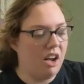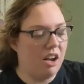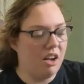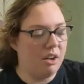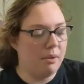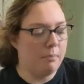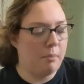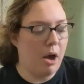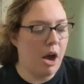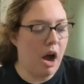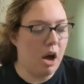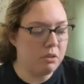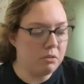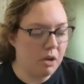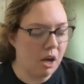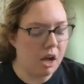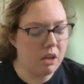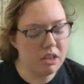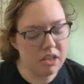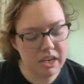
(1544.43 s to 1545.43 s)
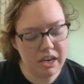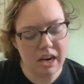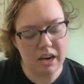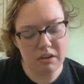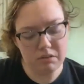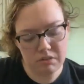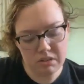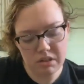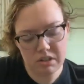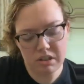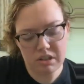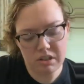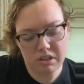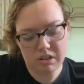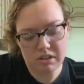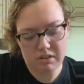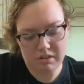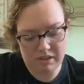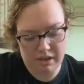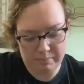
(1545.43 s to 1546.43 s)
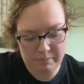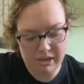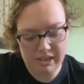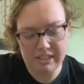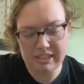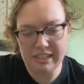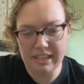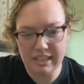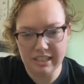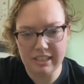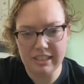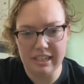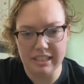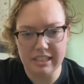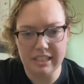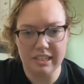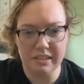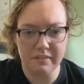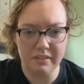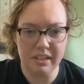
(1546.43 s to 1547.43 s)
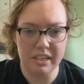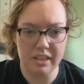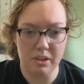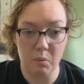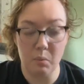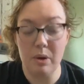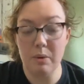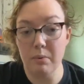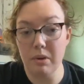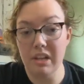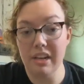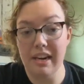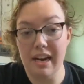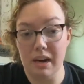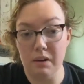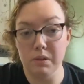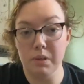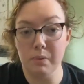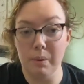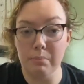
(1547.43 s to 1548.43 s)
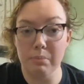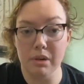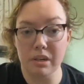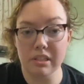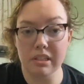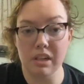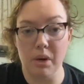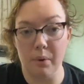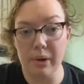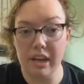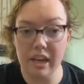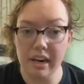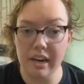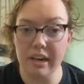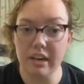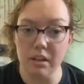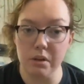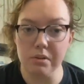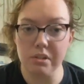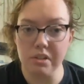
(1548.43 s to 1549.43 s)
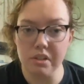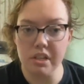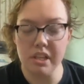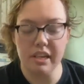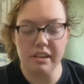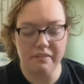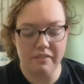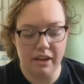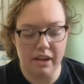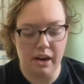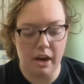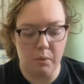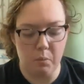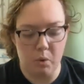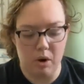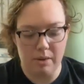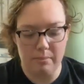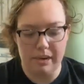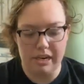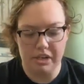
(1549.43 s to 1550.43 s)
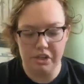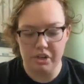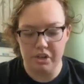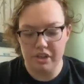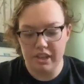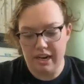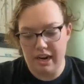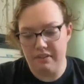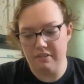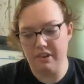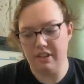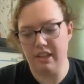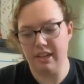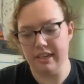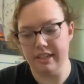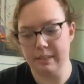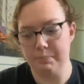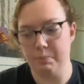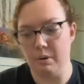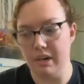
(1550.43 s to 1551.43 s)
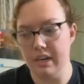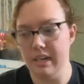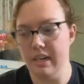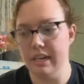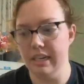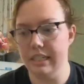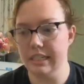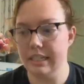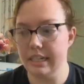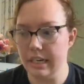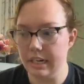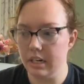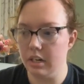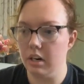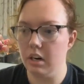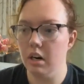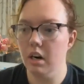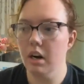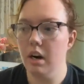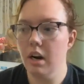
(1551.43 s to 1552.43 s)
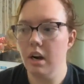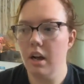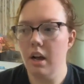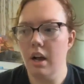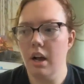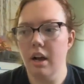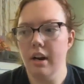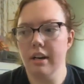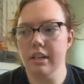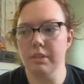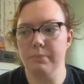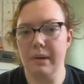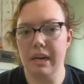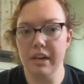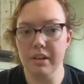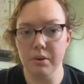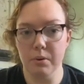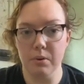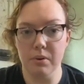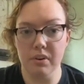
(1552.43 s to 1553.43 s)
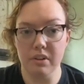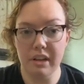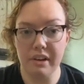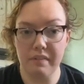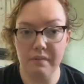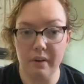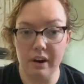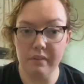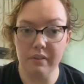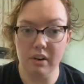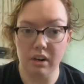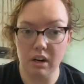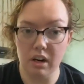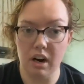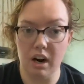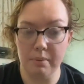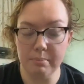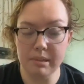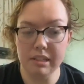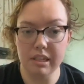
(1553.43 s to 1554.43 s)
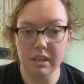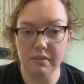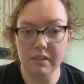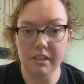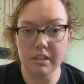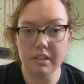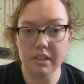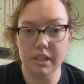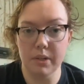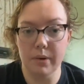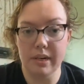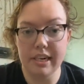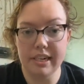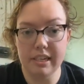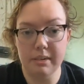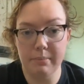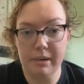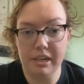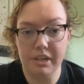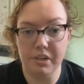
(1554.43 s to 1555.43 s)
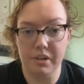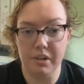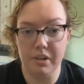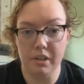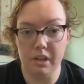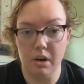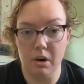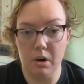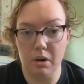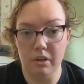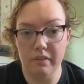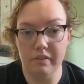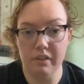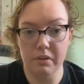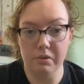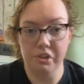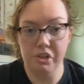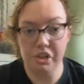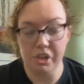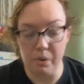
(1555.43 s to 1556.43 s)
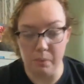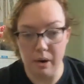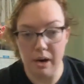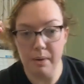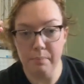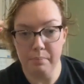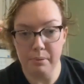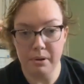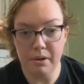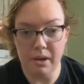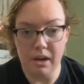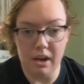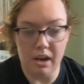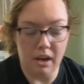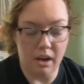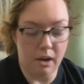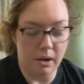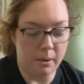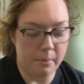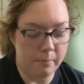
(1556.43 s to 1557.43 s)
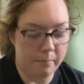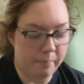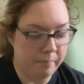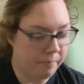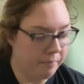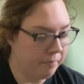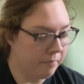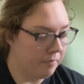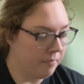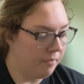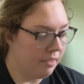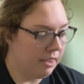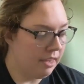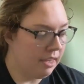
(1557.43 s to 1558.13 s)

Um, I'll I'll announce I'm going to say this tentatively that we will announce what book is going in it closer to the event. I want to make sure that everything gets printed and is here because we had to order like 500 copies of it. So I need to make sure that all of those show up. Um,